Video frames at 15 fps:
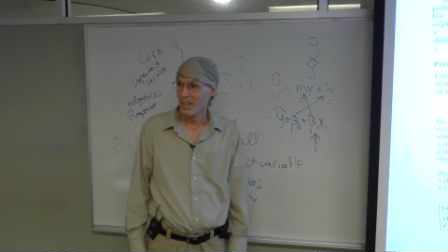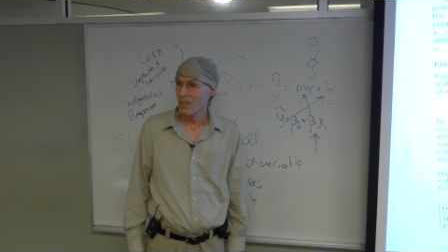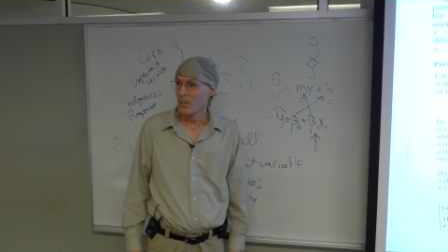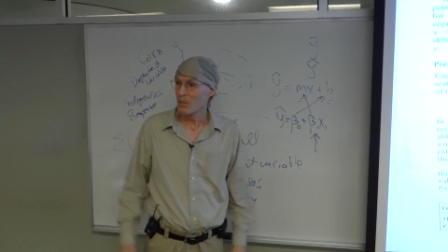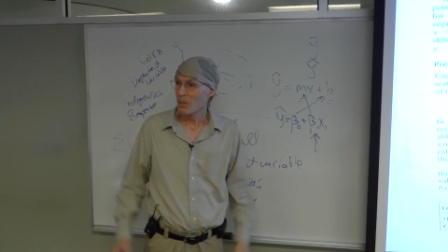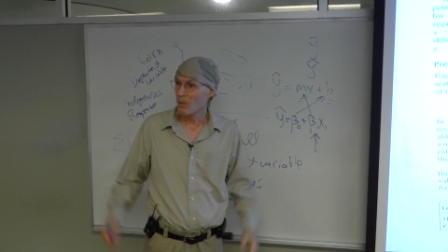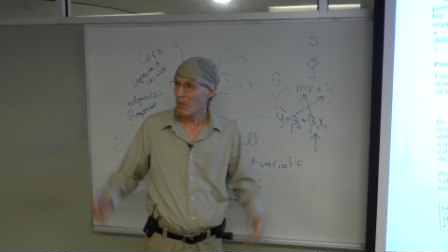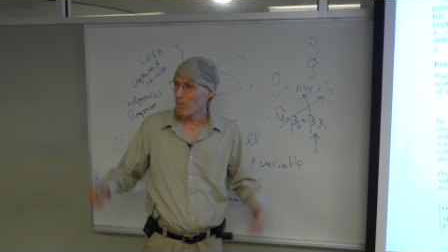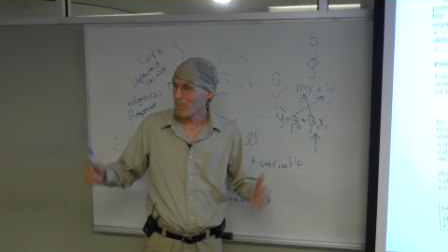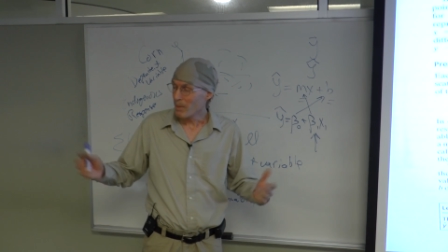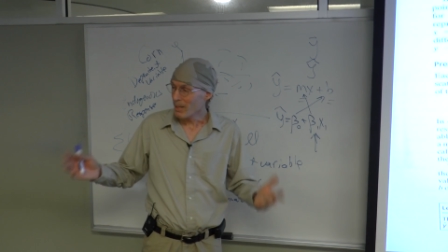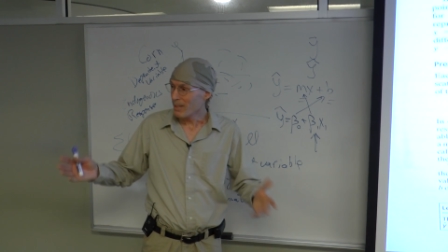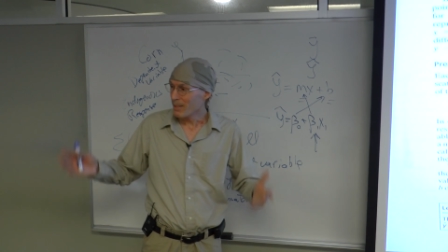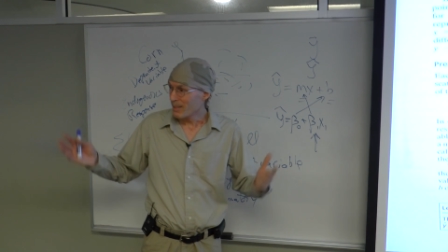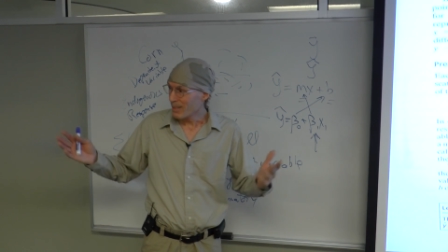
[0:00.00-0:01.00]
So the
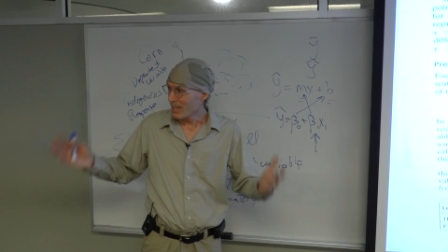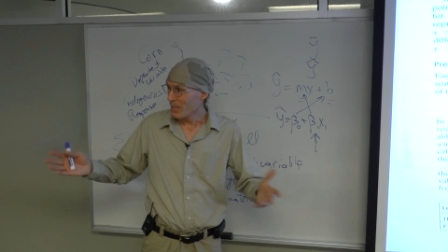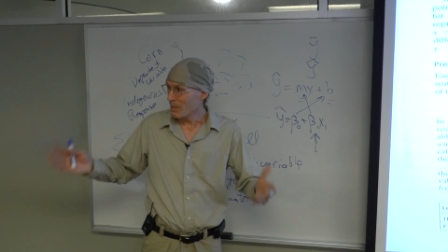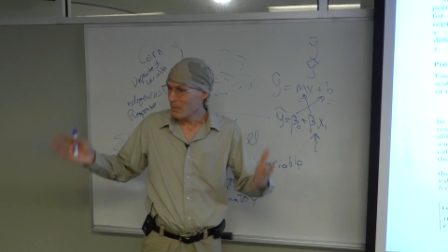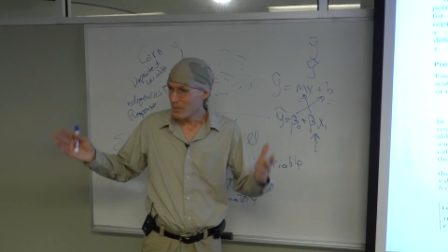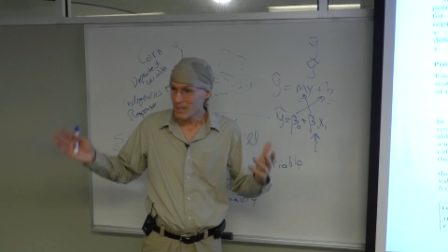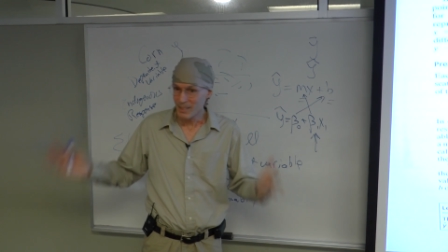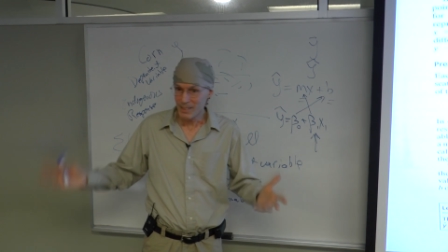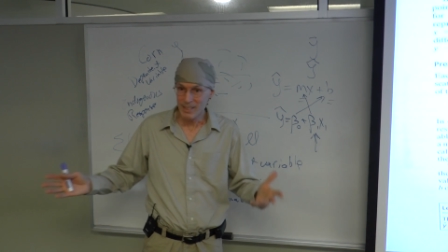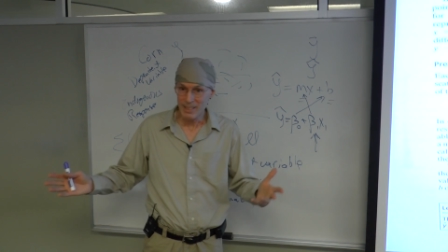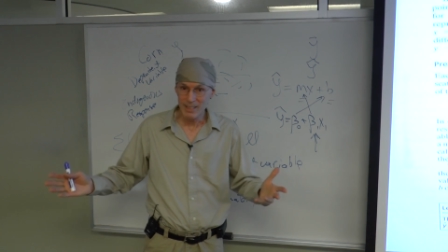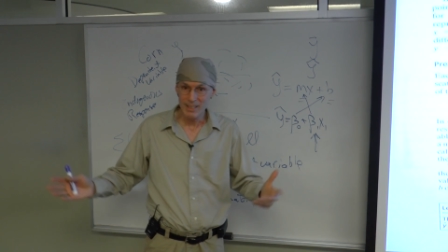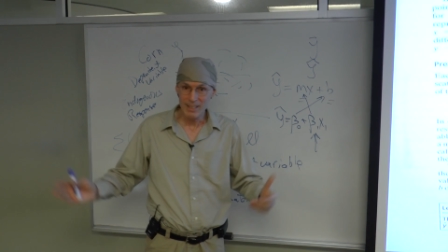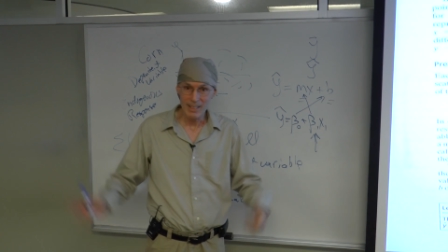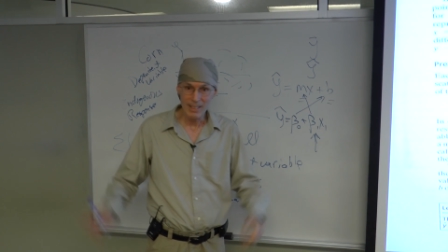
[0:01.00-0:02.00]
big thing with
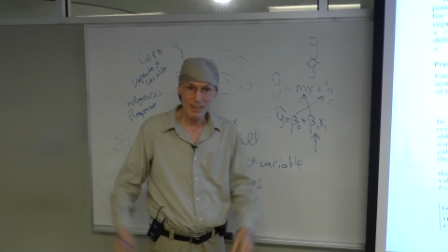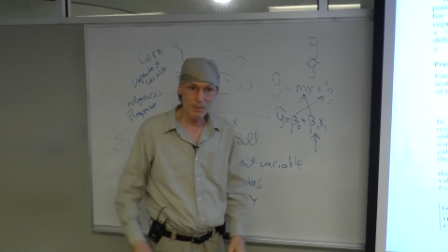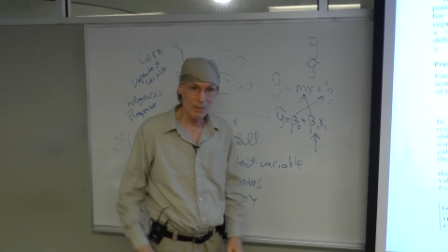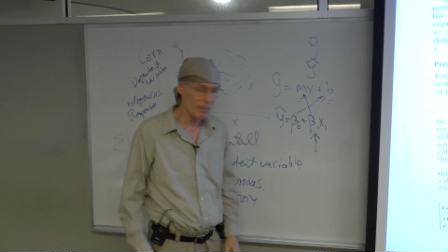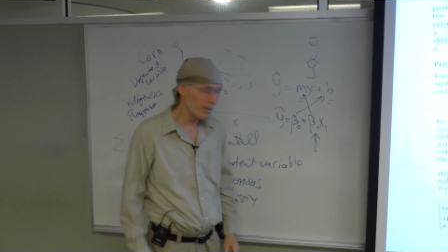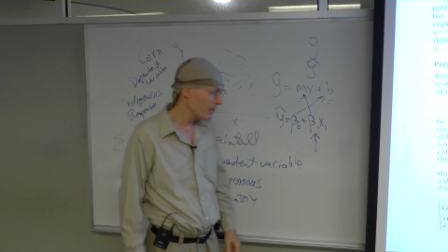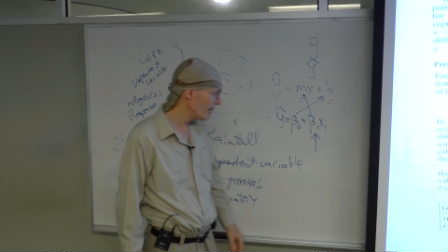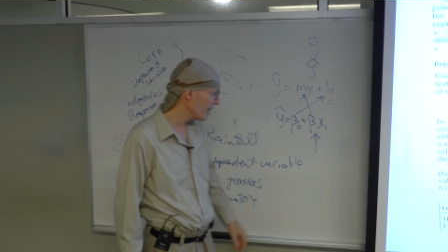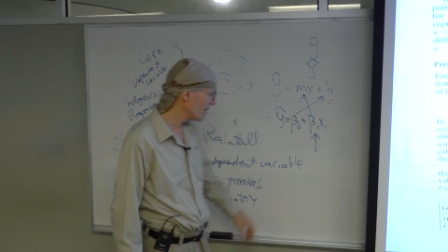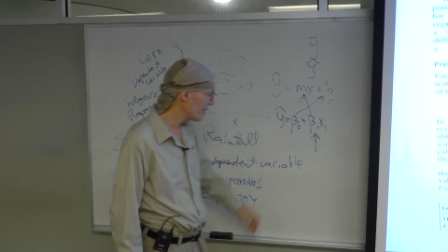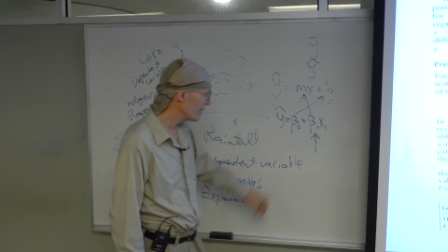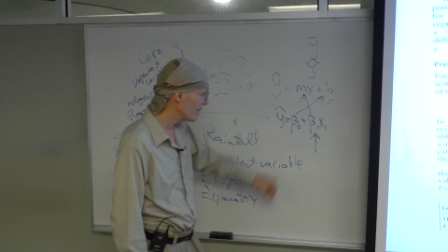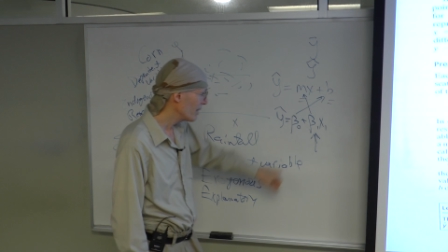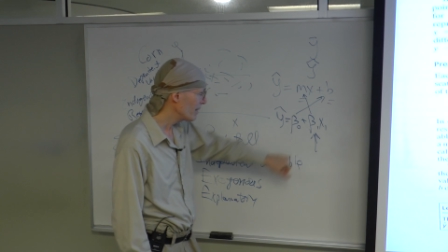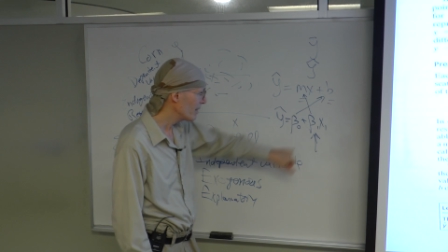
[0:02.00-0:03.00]
statistics, with
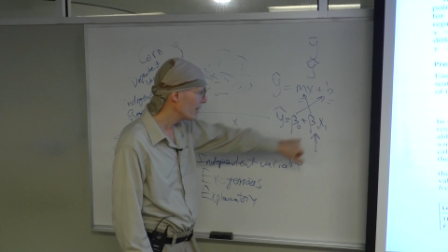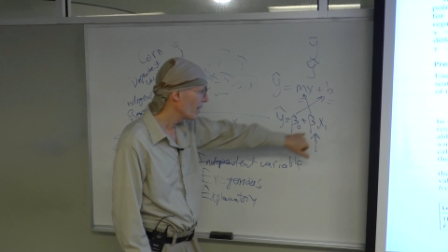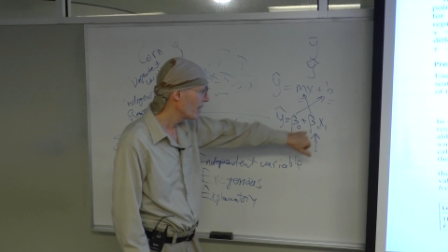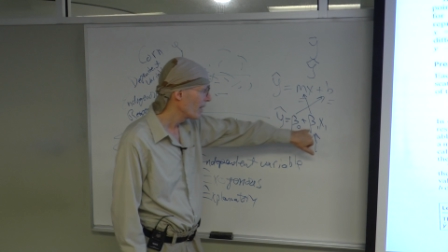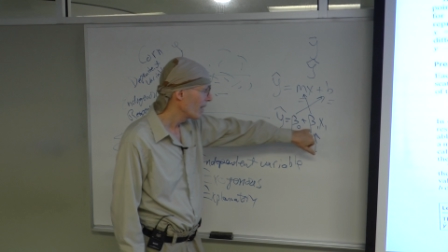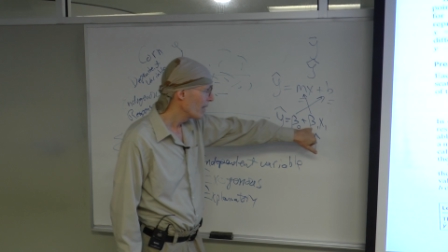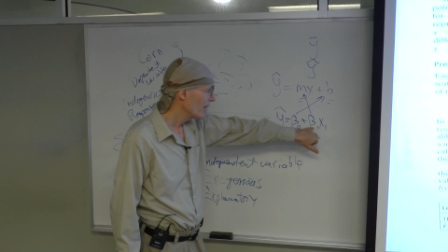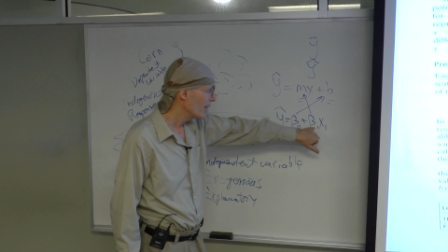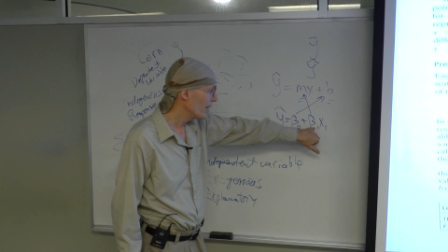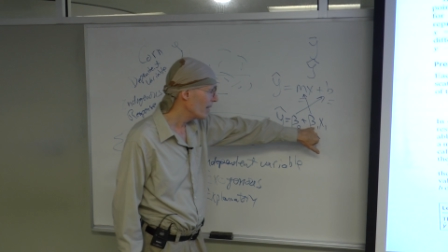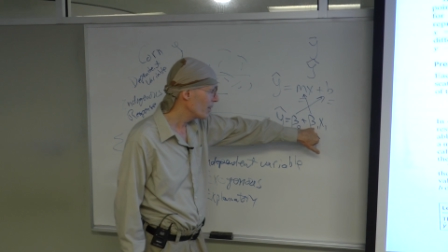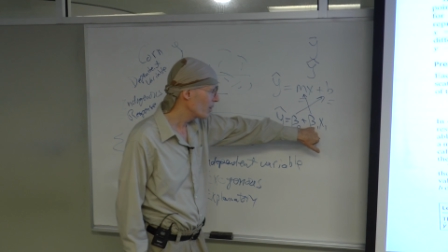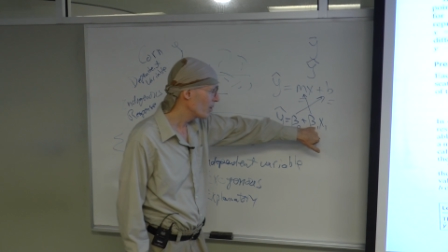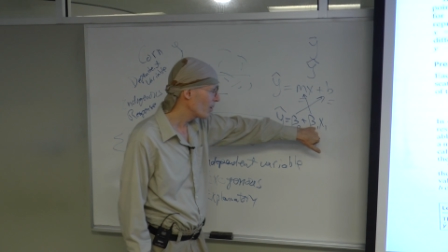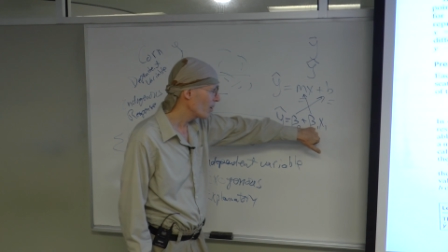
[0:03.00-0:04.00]
regression, is
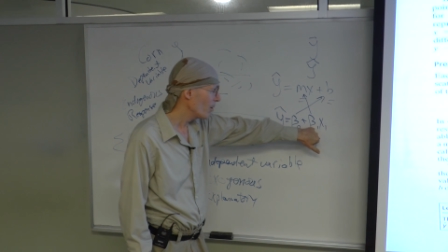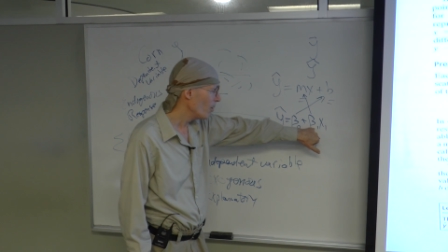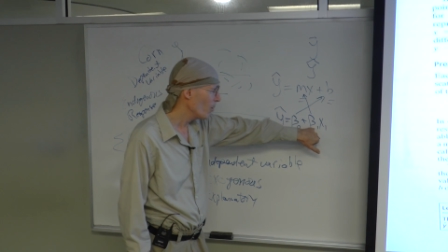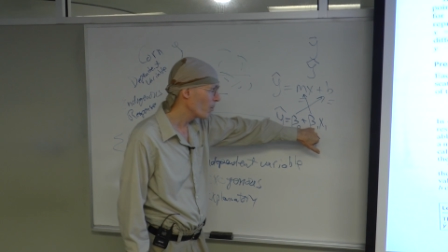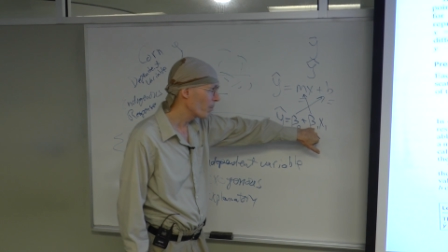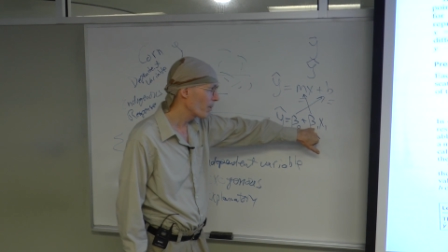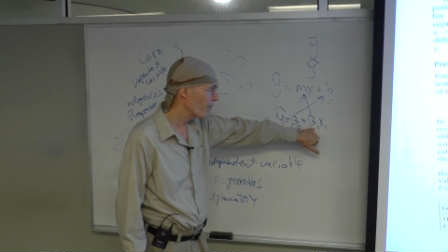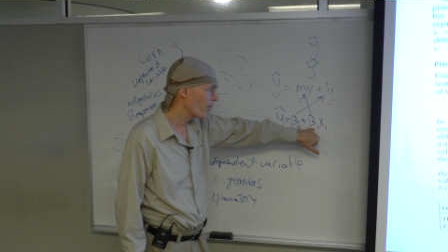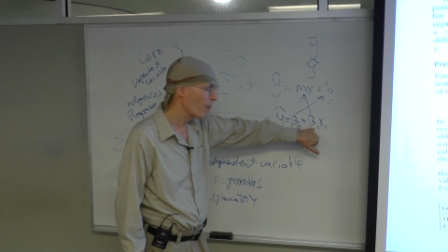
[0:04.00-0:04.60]
this slope.